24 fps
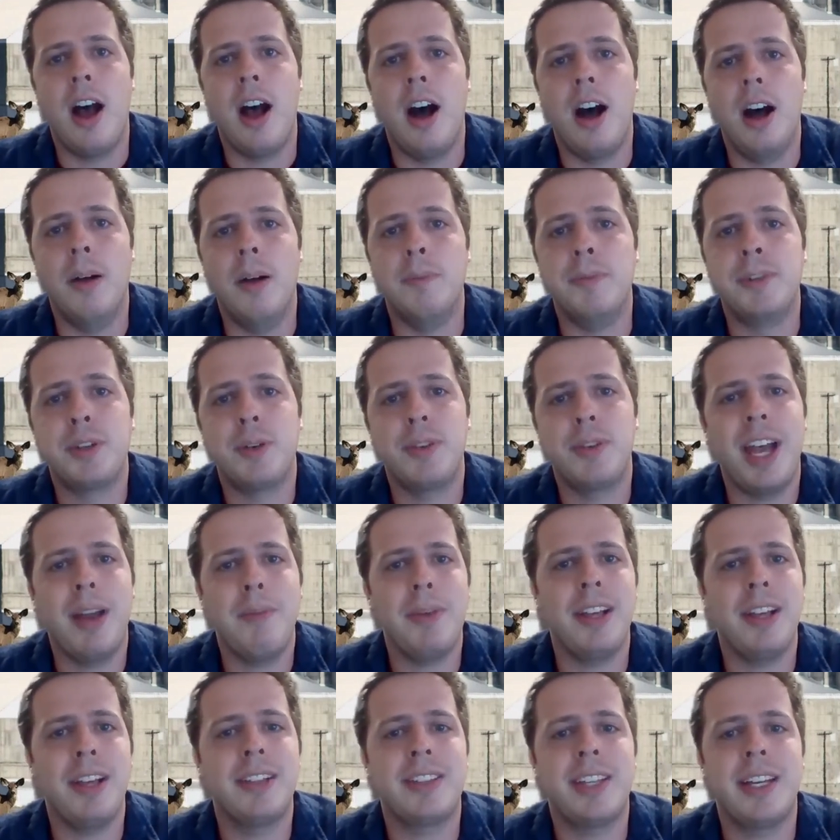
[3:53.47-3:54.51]
So with
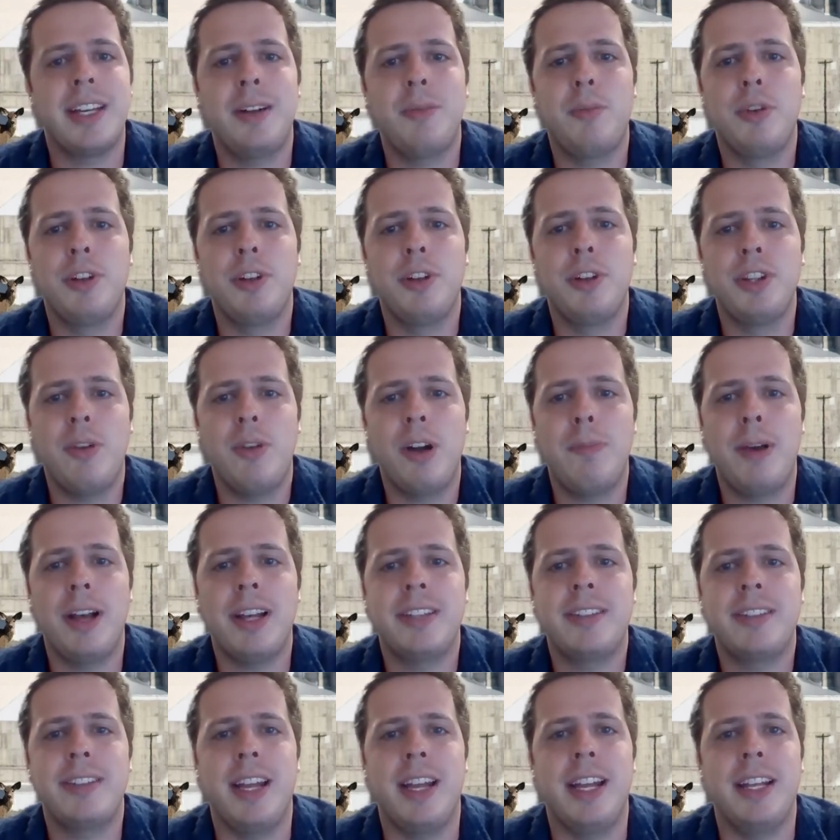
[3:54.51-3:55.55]
that being said, we'll do our
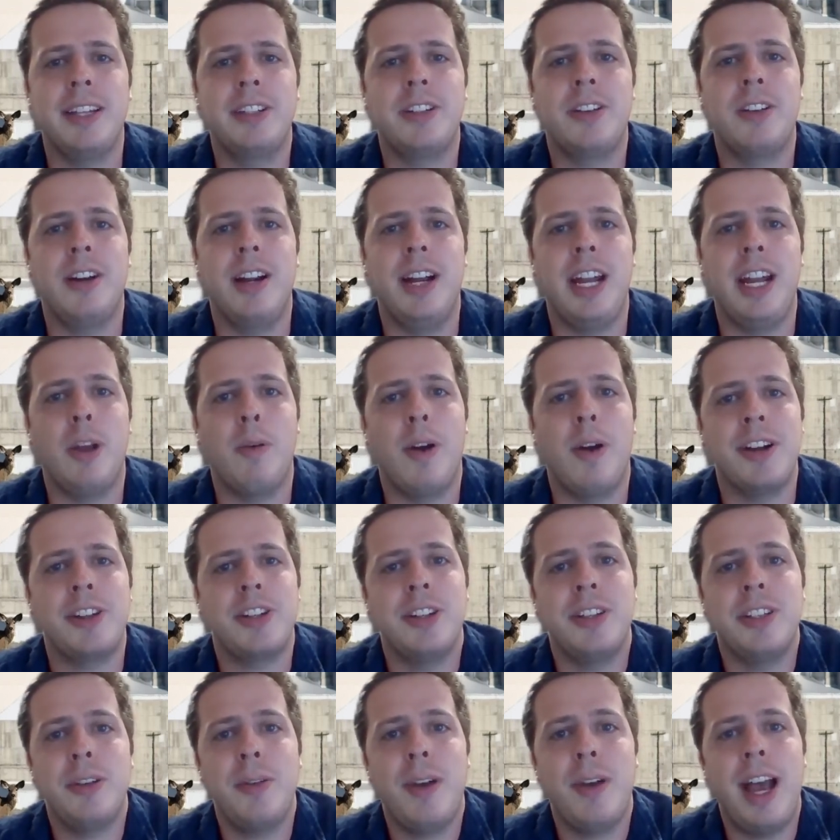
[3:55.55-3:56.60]
best to answer any
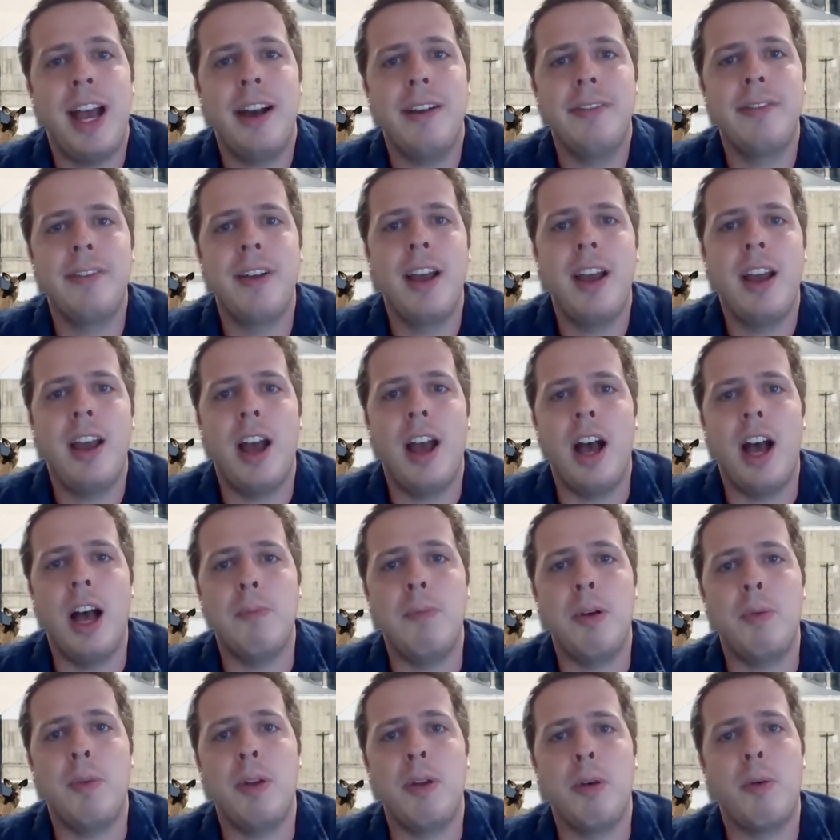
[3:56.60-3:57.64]
questions you have,
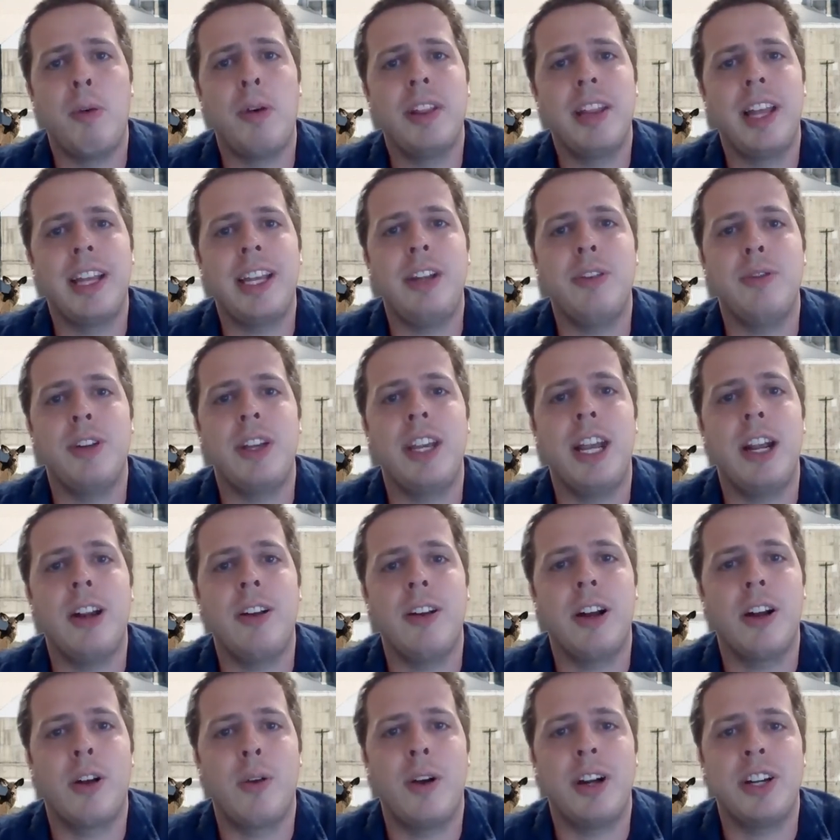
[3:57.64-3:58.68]
but we would like you to gear
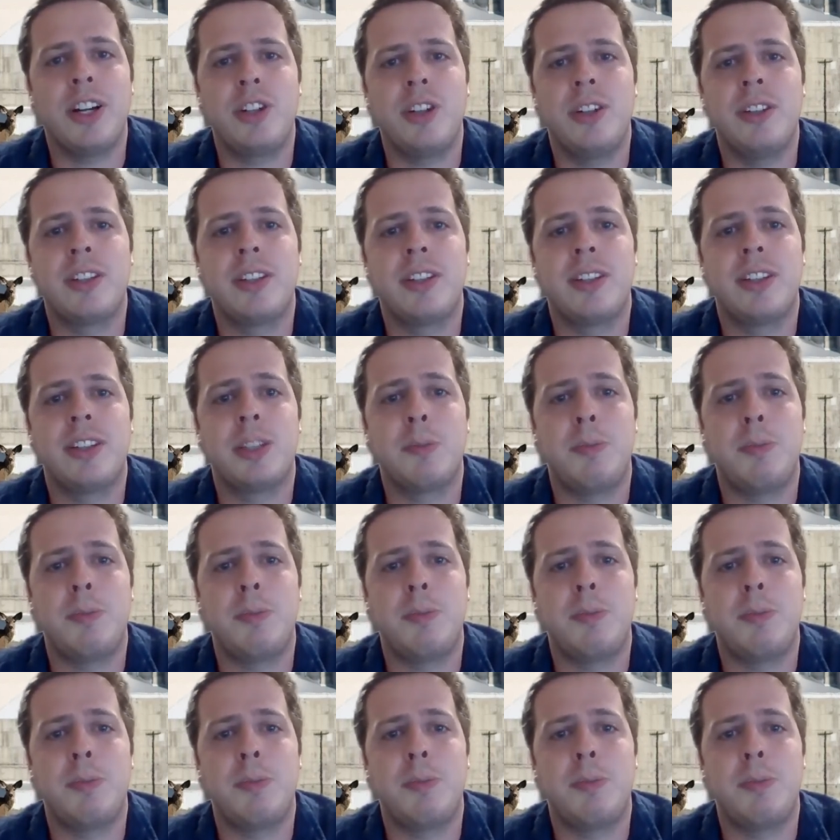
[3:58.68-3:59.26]
your questions